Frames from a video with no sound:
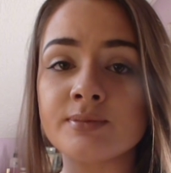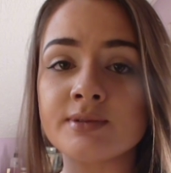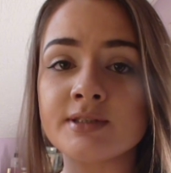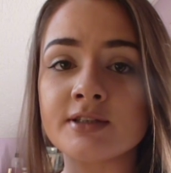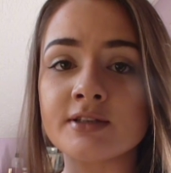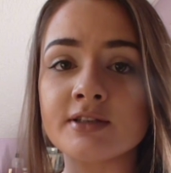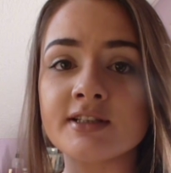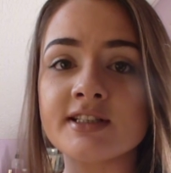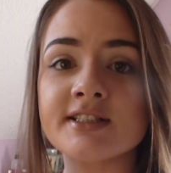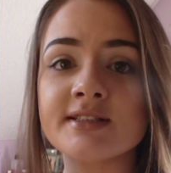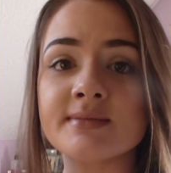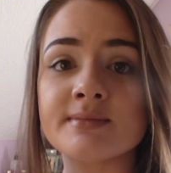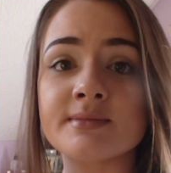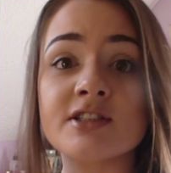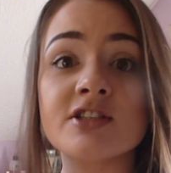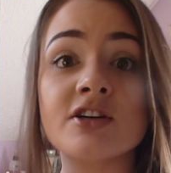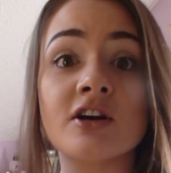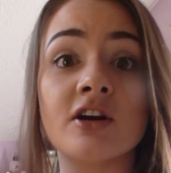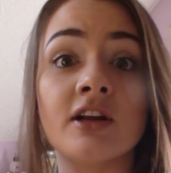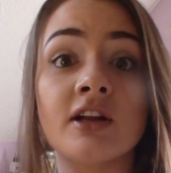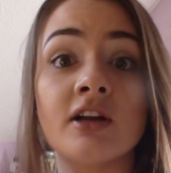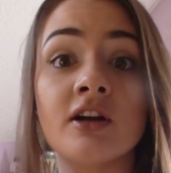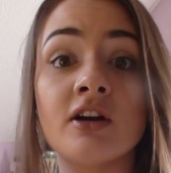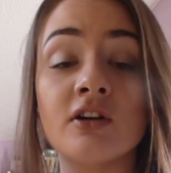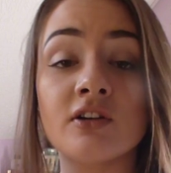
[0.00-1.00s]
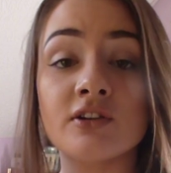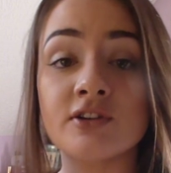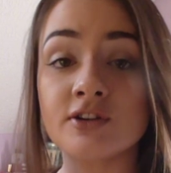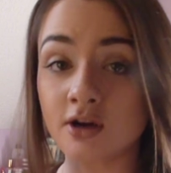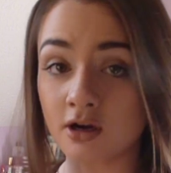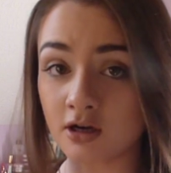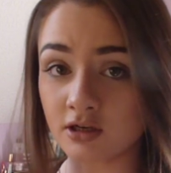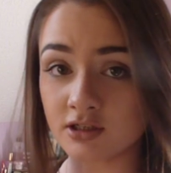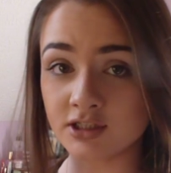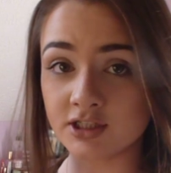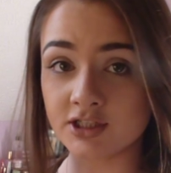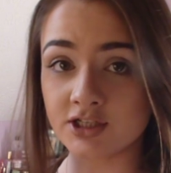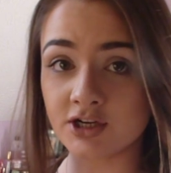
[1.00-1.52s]
series I'm starting called
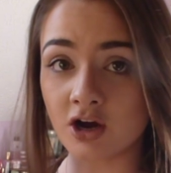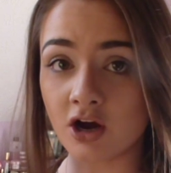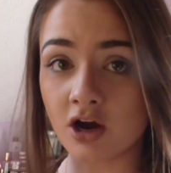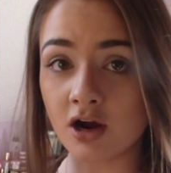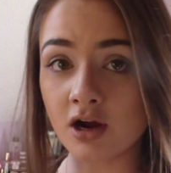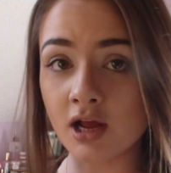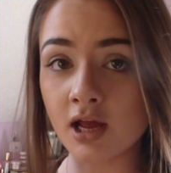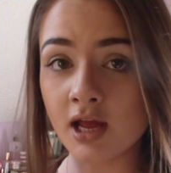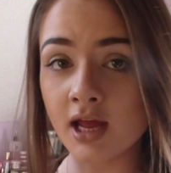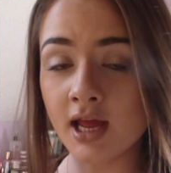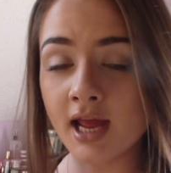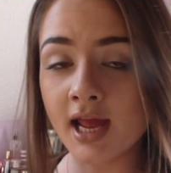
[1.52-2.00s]
Tasha Talk.